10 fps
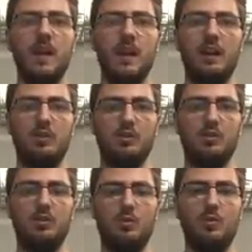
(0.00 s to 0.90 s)
I
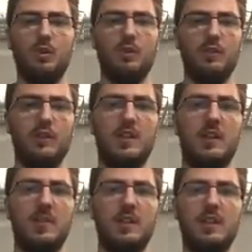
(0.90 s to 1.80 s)
also obviously
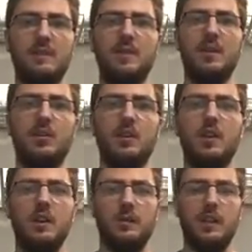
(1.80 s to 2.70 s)
had my name down,
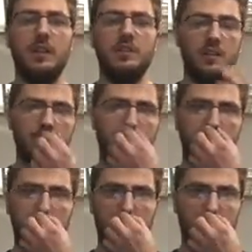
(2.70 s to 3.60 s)
page
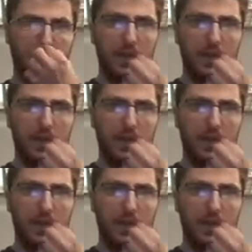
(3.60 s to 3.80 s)
numbers,